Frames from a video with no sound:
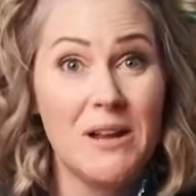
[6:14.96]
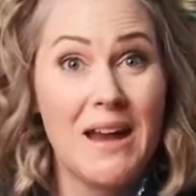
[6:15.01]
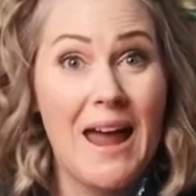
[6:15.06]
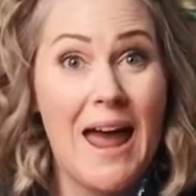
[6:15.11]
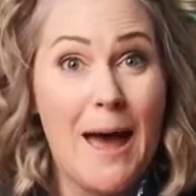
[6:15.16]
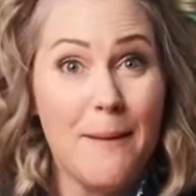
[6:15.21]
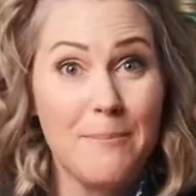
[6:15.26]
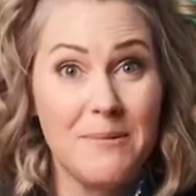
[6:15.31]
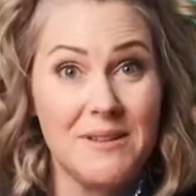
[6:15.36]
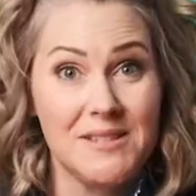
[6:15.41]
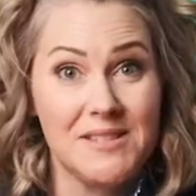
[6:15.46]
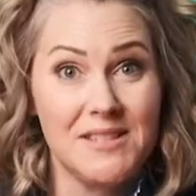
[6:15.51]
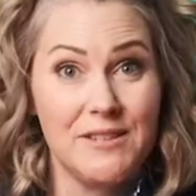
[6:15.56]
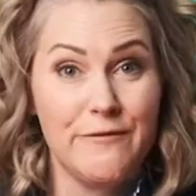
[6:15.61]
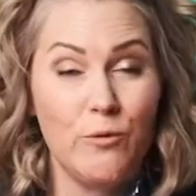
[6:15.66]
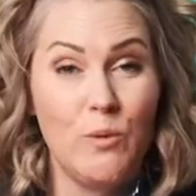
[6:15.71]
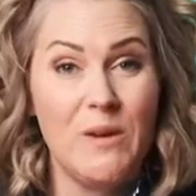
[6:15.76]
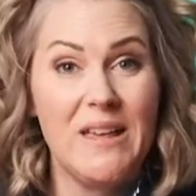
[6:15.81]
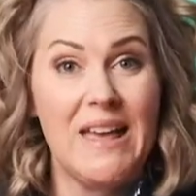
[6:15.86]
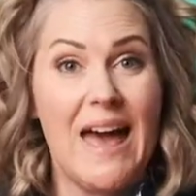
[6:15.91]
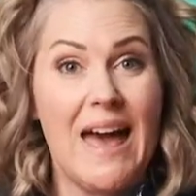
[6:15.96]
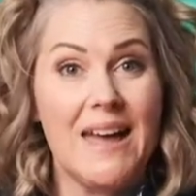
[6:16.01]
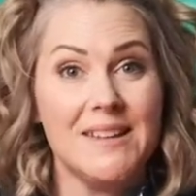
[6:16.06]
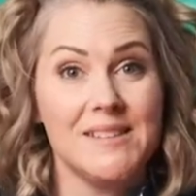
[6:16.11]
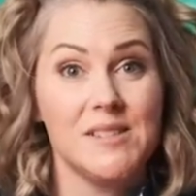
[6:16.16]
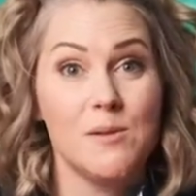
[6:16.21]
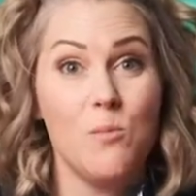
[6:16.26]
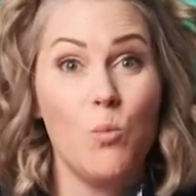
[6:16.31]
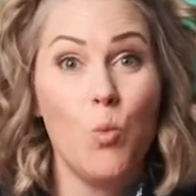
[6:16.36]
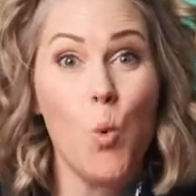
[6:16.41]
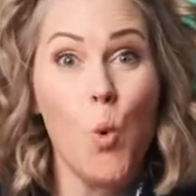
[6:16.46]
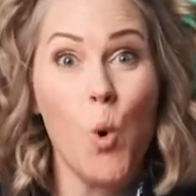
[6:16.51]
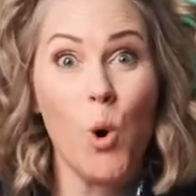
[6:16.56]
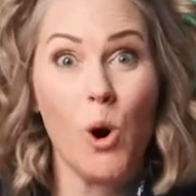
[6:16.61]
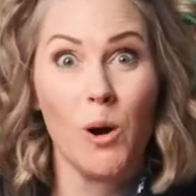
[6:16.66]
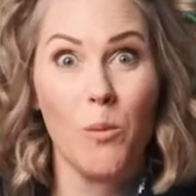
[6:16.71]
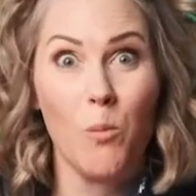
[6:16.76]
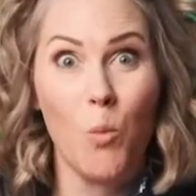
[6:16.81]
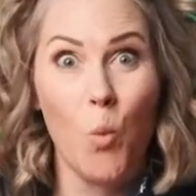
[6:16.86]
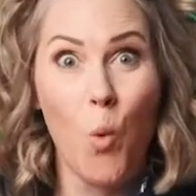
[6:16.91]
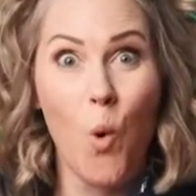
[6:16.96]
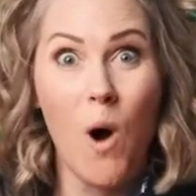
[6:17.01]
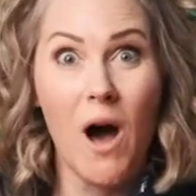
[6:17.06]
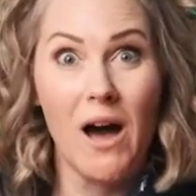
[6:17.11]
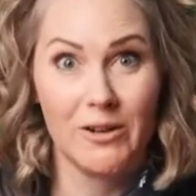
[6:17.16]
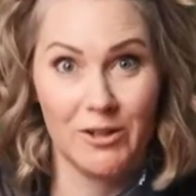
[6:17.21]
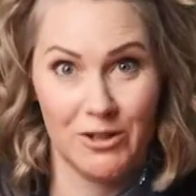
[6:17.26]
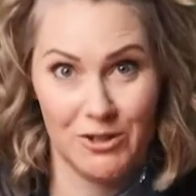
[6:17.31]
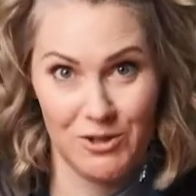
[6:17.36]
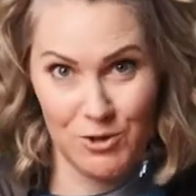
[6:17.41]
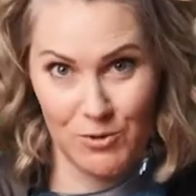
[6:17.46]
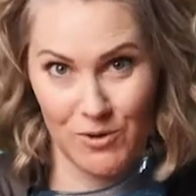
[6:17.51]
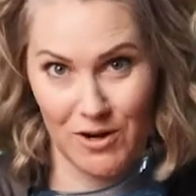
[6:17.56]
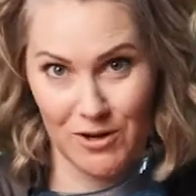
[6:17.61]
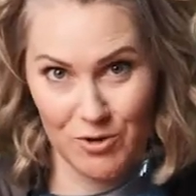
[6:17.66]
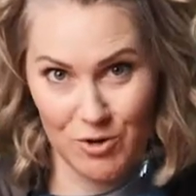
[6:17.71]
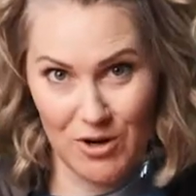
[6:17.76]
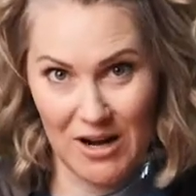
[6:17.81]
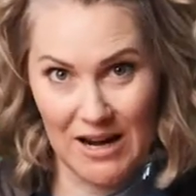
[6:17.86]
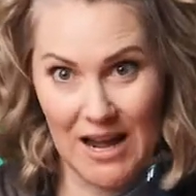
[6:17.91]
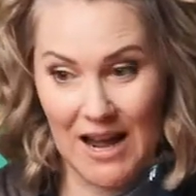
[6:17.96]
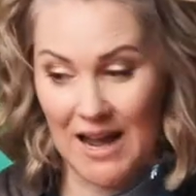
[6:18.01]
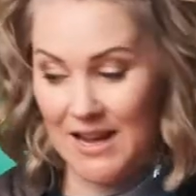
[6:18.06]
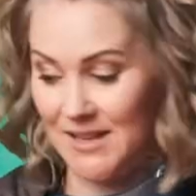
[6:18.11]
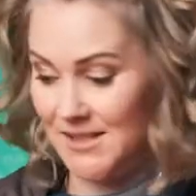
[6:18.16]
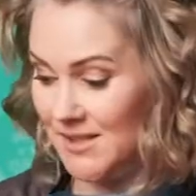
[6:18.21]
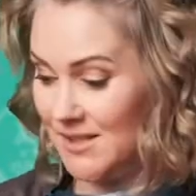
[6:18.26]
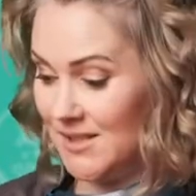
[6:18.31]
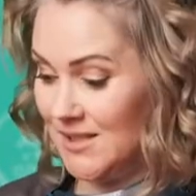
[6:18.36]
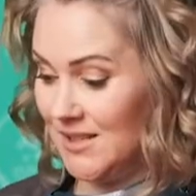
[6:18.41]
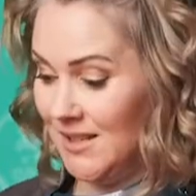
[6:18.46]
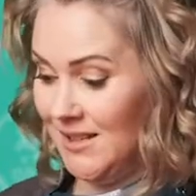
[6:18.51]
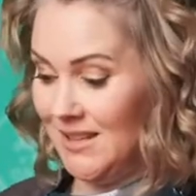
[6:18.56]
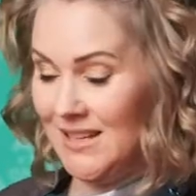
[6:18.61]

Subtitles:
happens if we add some warm water to our dry ice